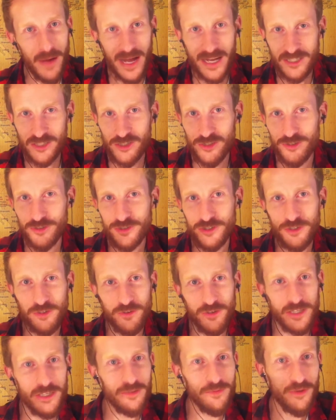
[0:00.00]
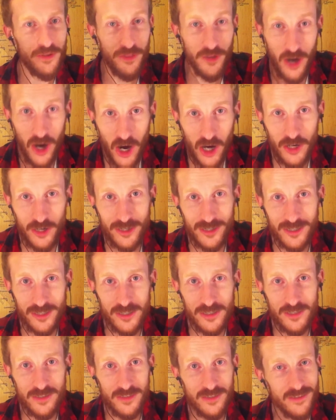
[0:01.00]
bachelor degree with
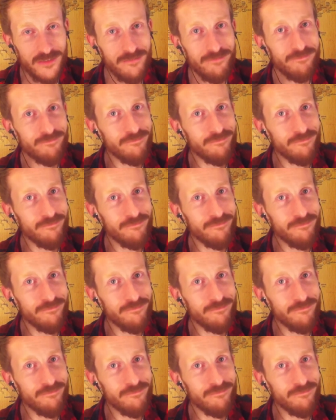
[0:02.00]
honors,